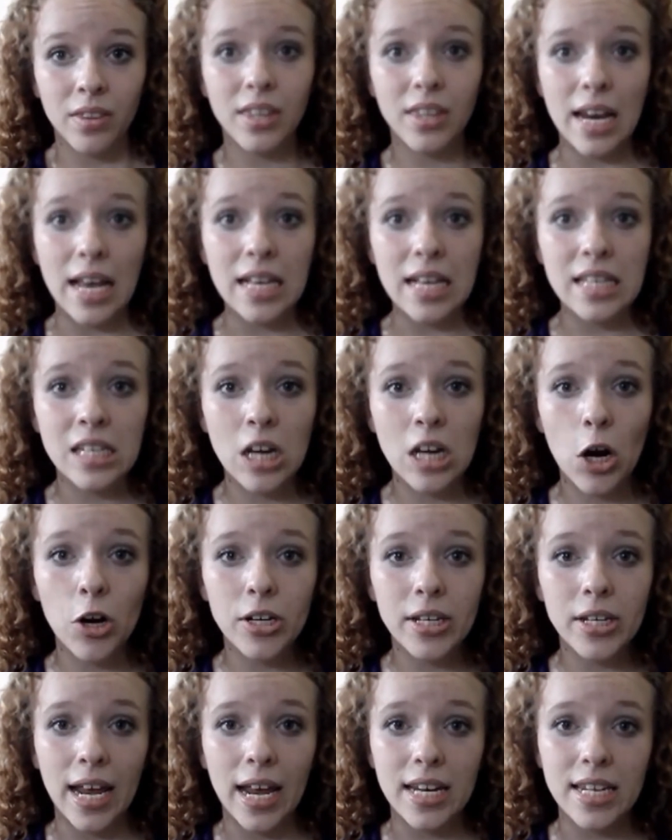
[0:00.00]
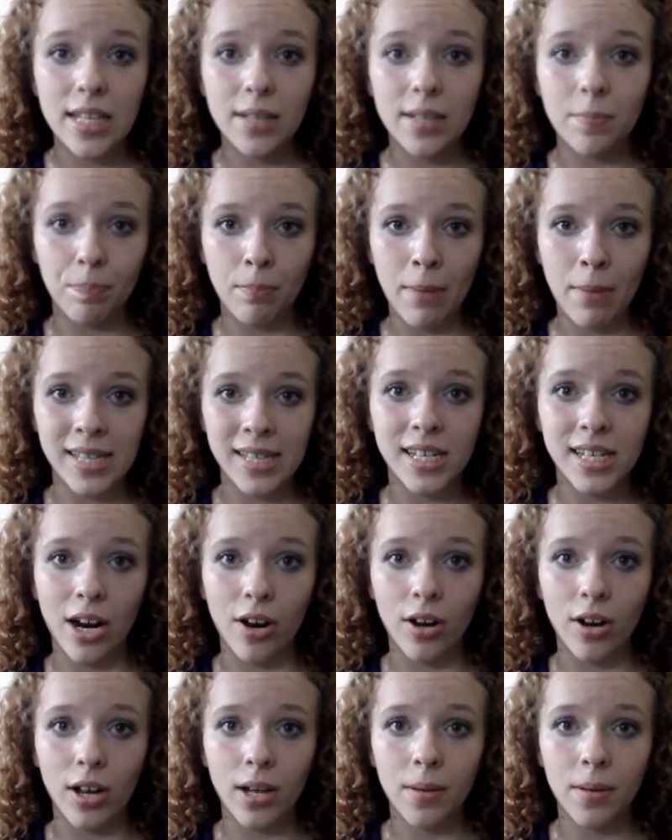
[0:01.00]
the next hard candy
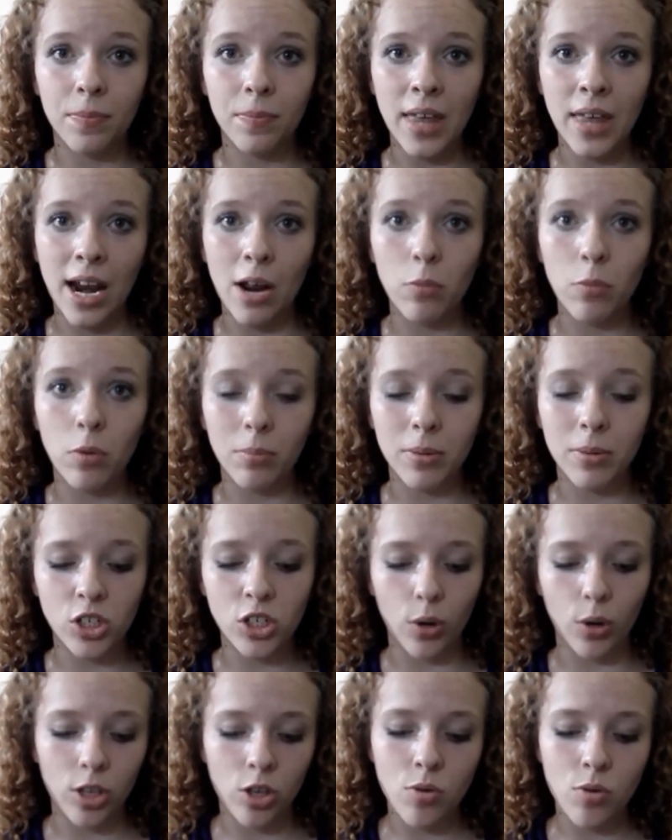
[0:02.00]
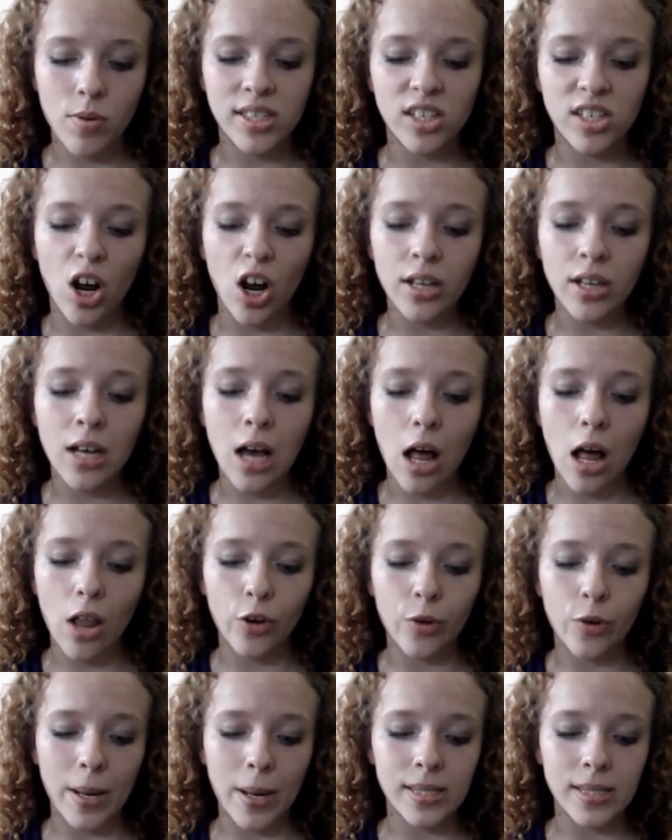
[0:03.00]
mascara that I will be showing you is not a
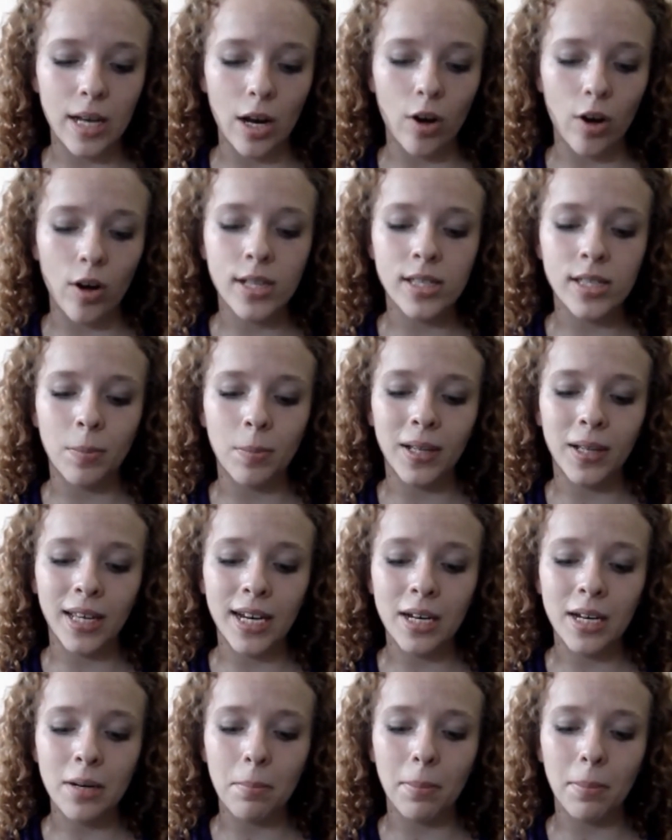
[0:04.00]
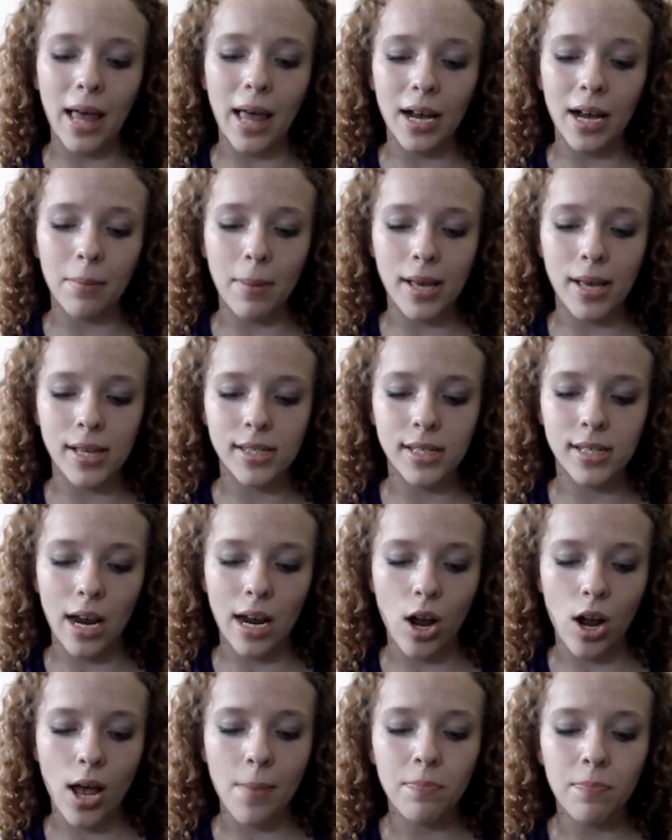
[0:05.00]
colored mascara. It is a plain black
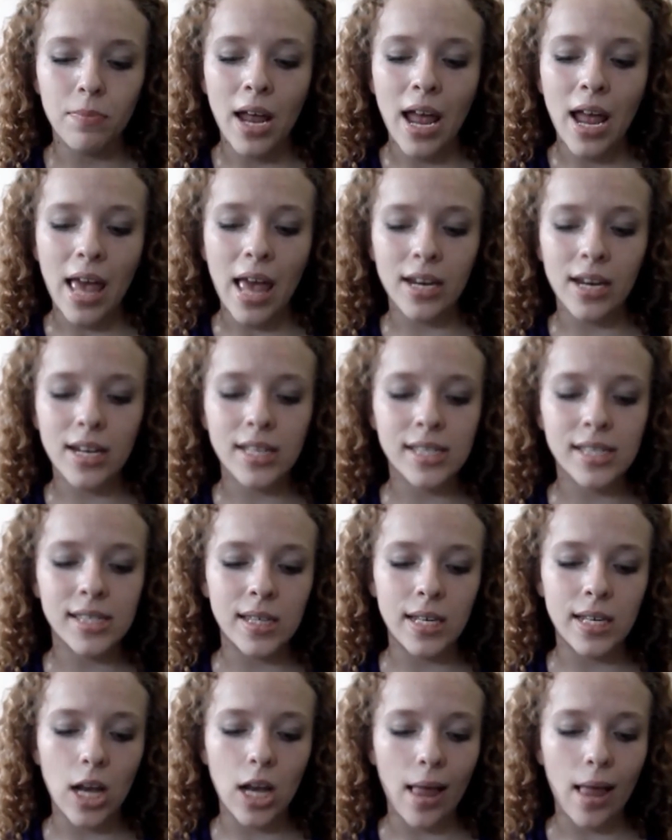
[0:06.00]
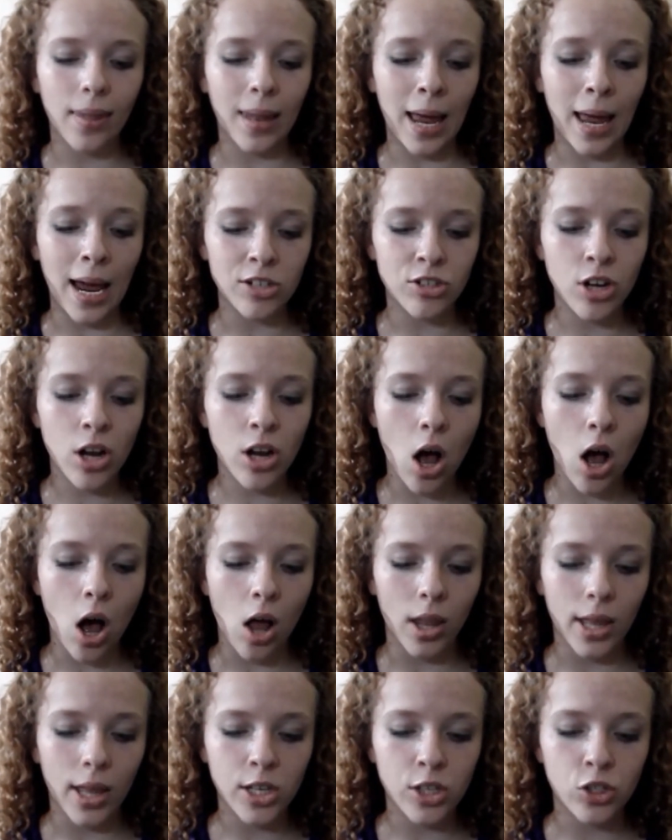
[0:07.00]
mascara and it is the
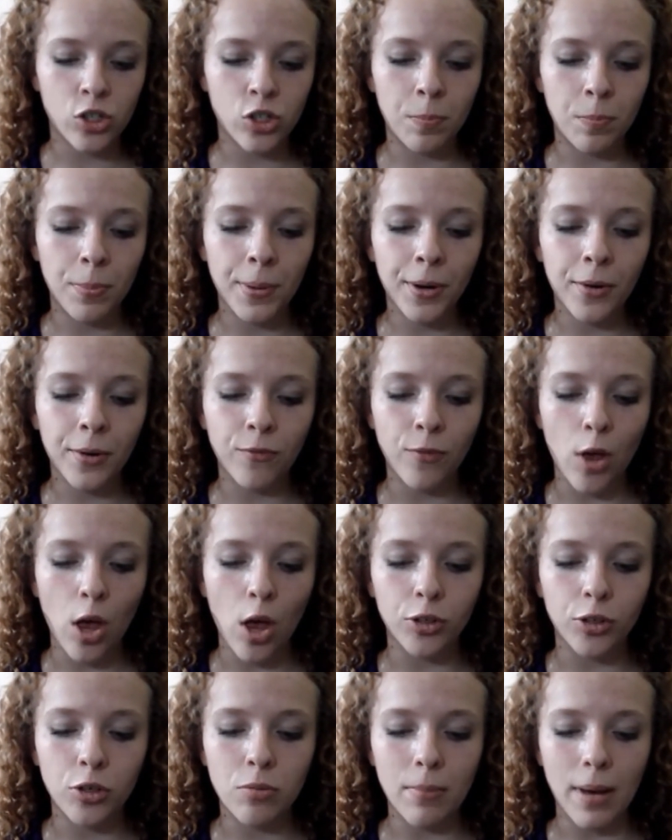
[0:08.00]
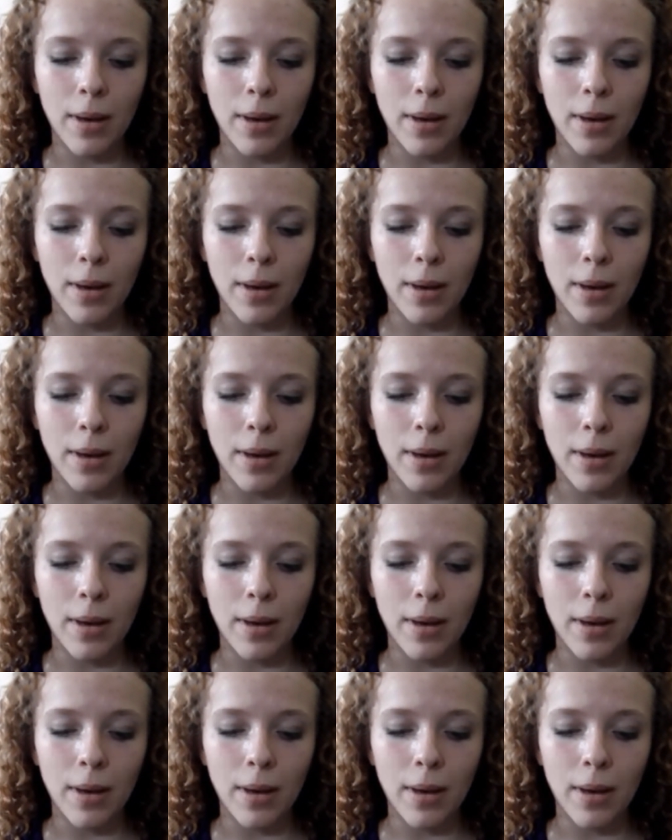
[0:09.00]
Lashaholic Super Volume